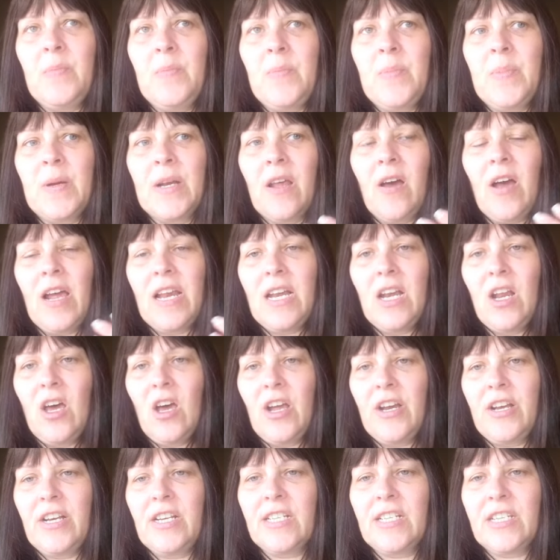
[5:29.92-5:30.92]
But I
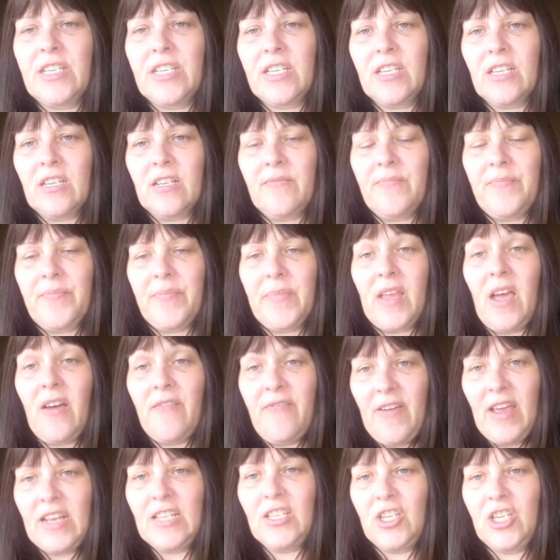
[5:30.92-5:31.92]
learnt
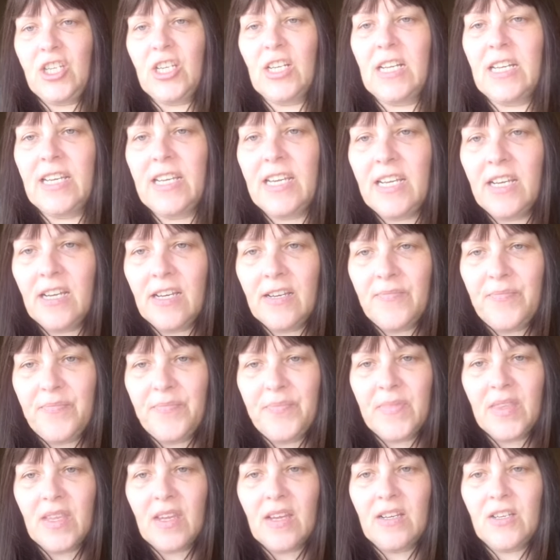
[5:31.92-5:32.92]
eventually
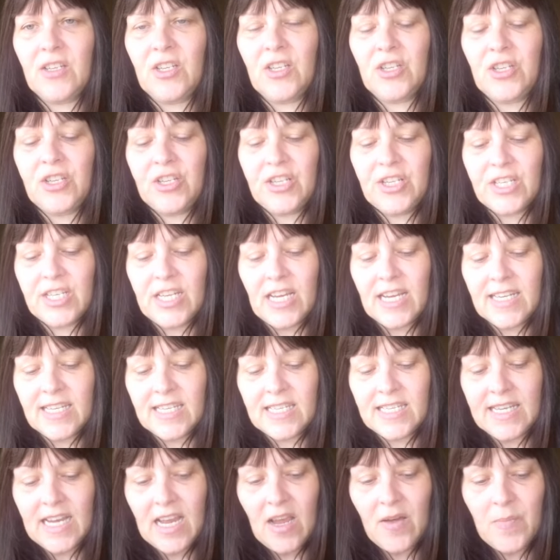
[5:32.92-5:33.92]
to just take a
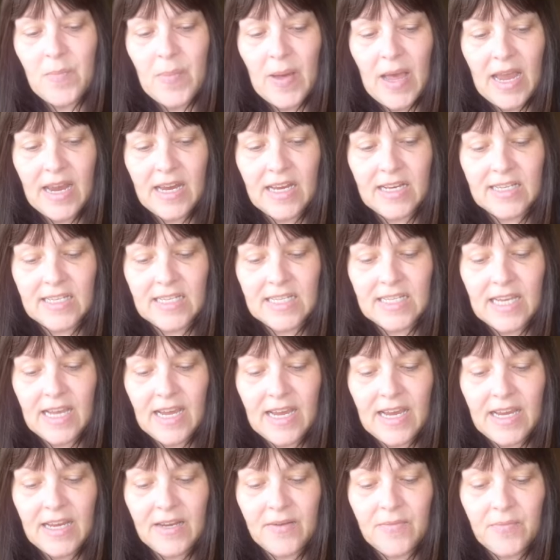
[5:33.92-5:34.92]
step back and
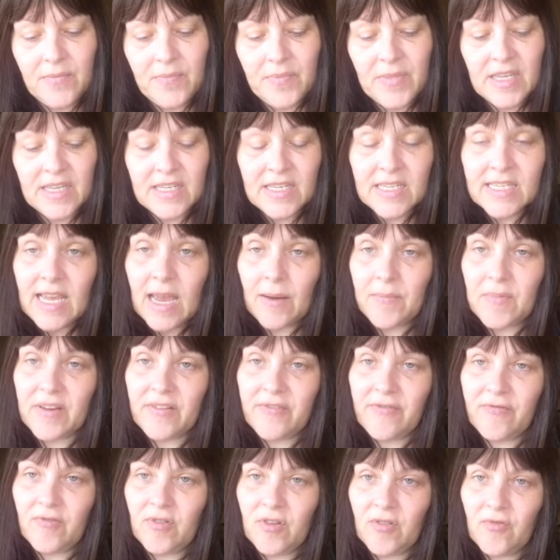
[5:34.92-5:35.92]
say, this is happening
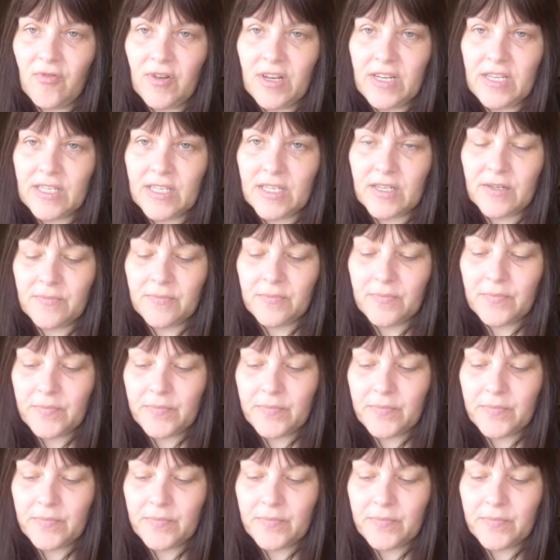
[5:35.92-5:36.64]
for a reason.